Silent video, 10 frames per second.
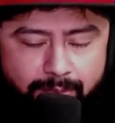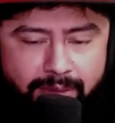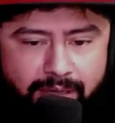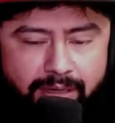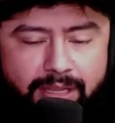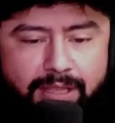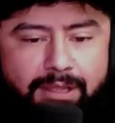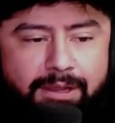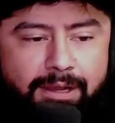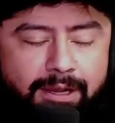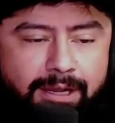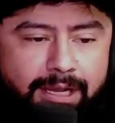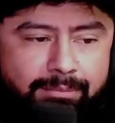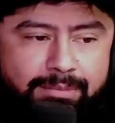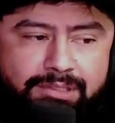Bear.
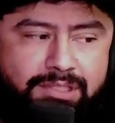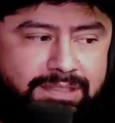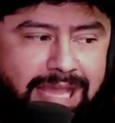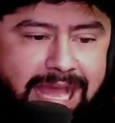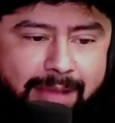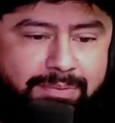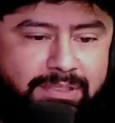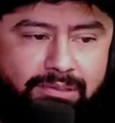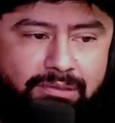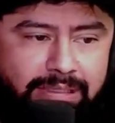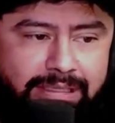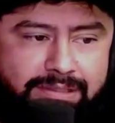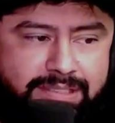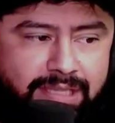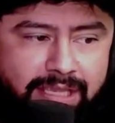Just absolutely
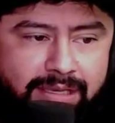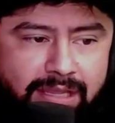insane.